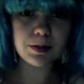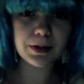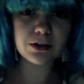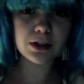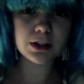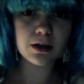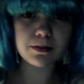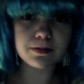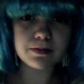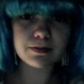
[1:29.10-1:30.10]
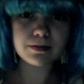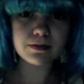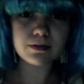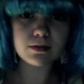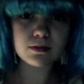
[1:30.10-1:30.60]
Play my dress up,
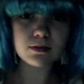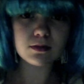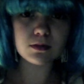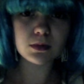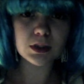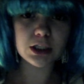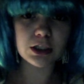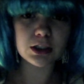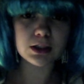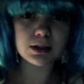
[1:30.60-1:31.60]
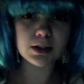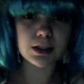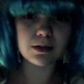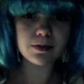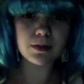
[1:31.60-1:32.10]
which I just
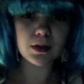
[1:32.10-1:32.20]
did.